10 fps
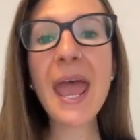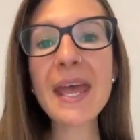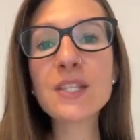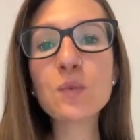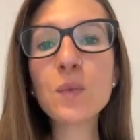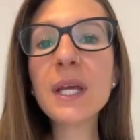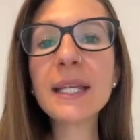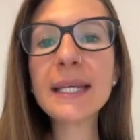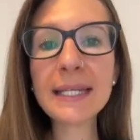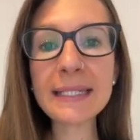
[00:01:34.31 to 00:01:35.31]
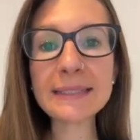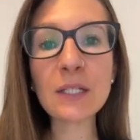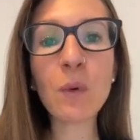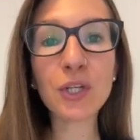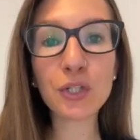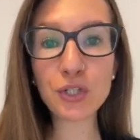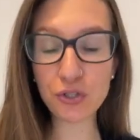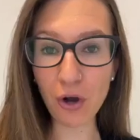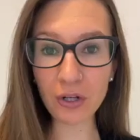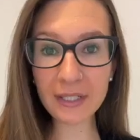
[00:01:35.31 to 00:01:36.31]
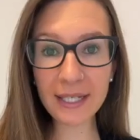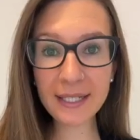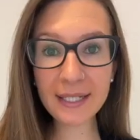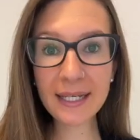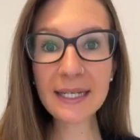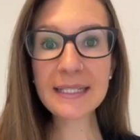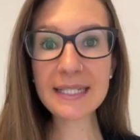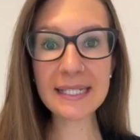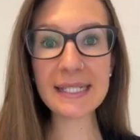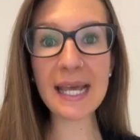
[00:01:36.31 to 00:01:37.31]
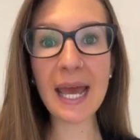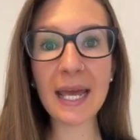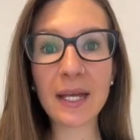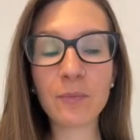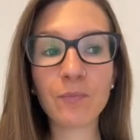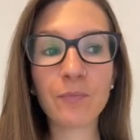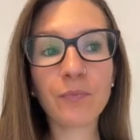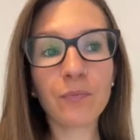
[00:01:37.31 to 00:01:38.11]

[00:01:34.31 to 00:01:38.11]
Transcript: It's really easy when you're struggling to say,